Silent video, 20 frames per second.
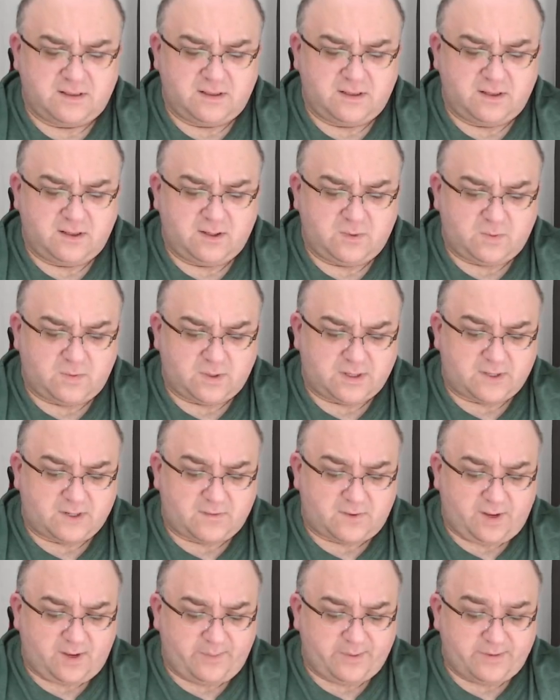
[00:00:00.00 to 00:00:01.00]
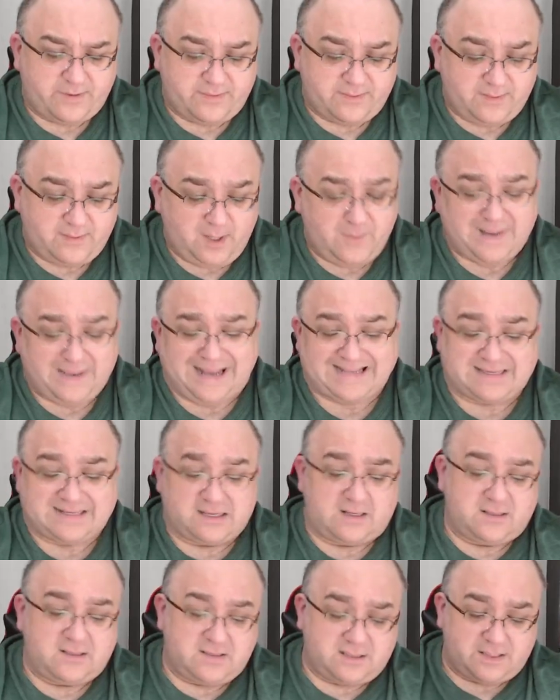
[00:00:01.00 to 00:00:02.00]
Woken her up? No matter
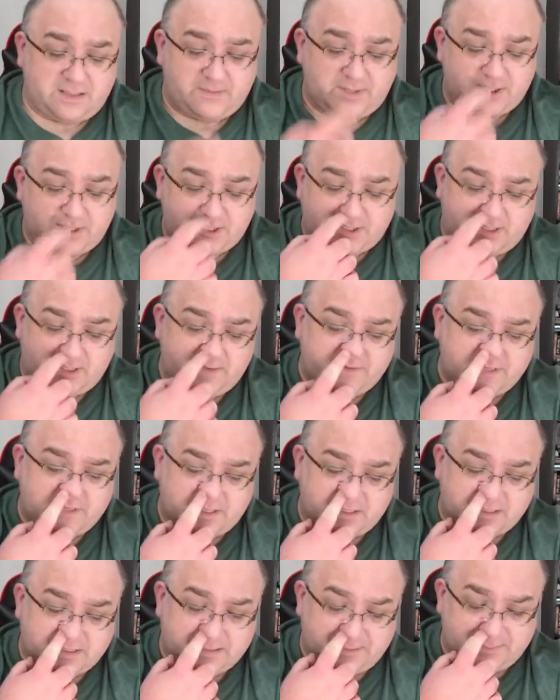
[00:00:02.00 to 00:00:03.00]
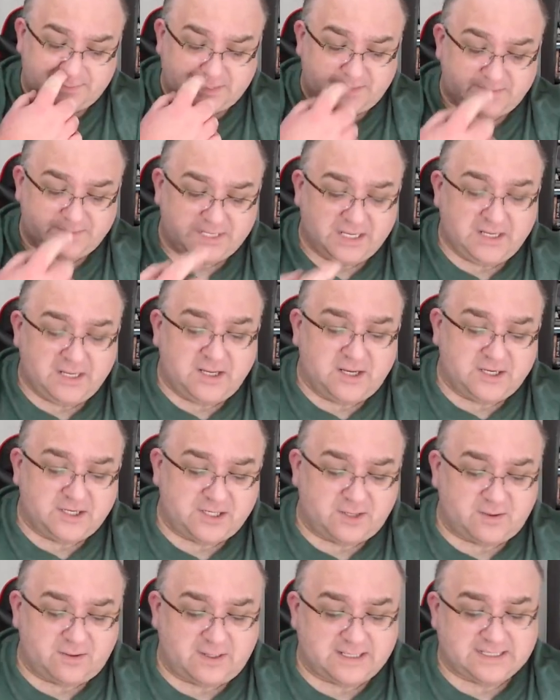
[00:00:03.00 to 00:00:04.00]
how much life sucks sometimes. Sho
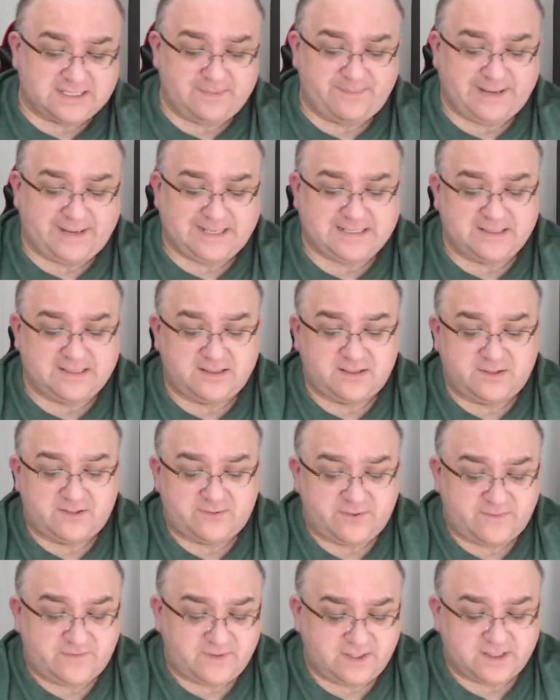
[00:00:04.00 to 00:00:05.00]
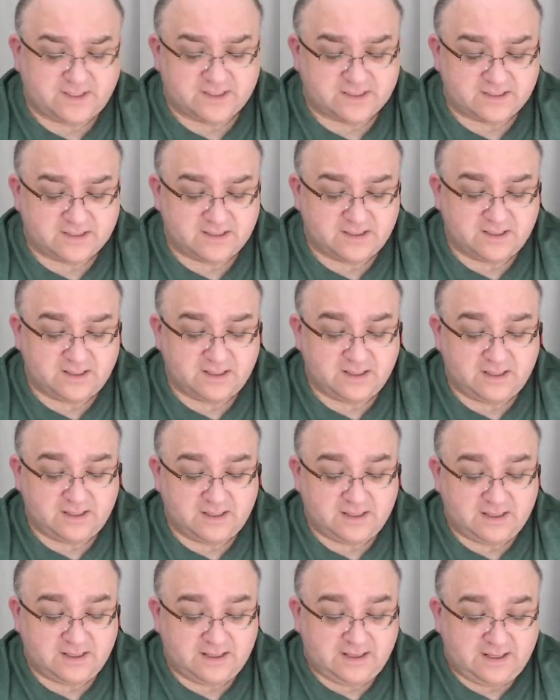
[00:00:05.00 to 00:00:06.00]
likes it better than the reverse.
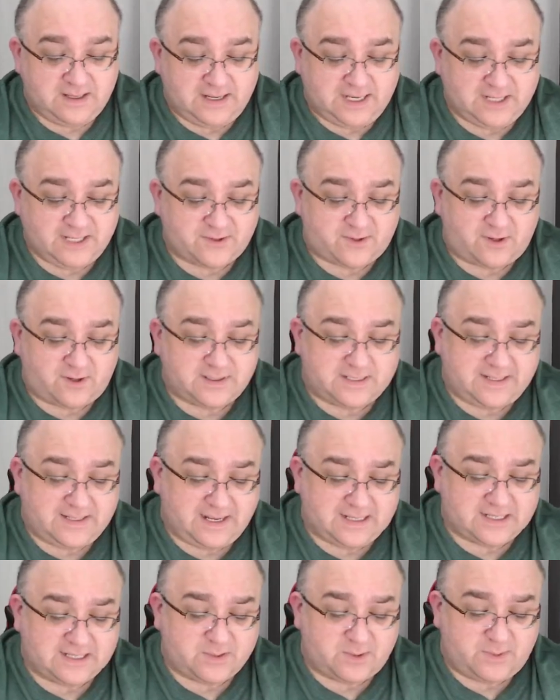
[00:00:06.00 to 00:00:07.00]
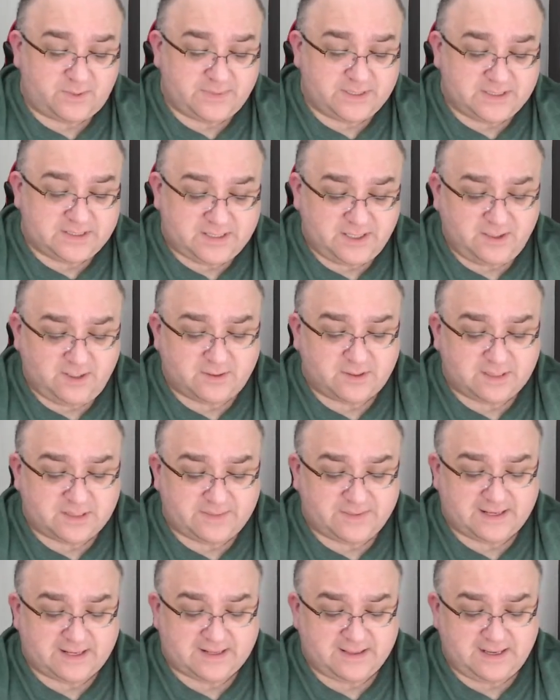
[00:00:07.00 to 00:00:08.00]
He'd have granted that to the woman too, only
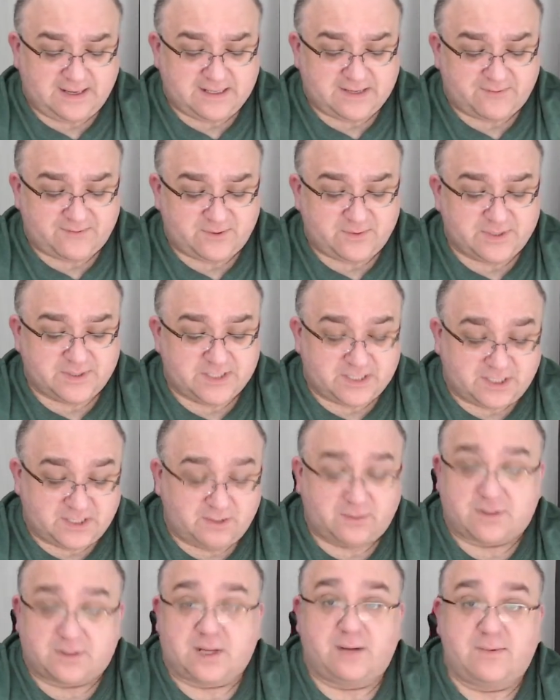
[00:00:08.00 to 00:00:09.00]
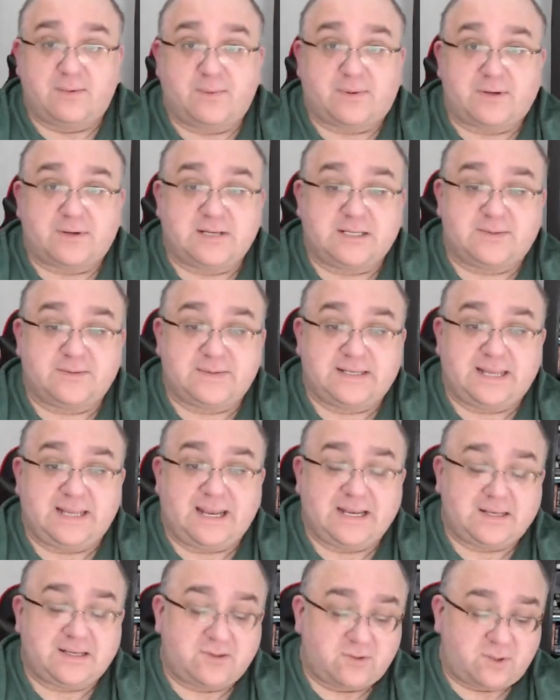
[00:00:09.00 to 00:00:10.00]
back then everyone knew coma bodies were dead
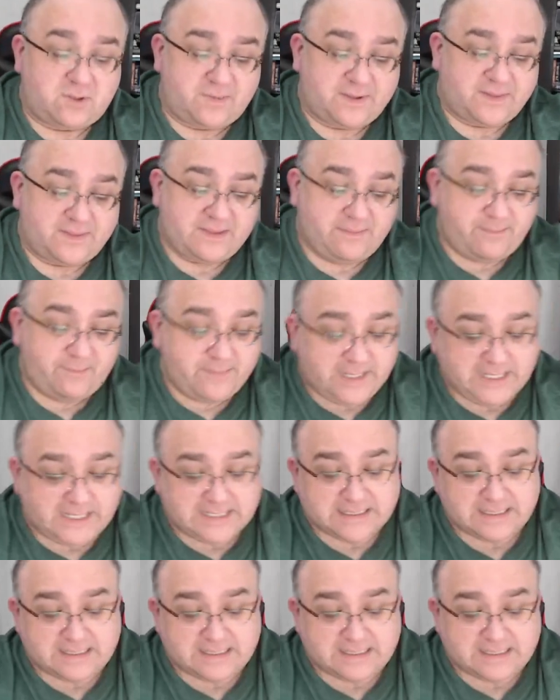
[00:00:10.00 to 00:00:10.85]
and all but their meat.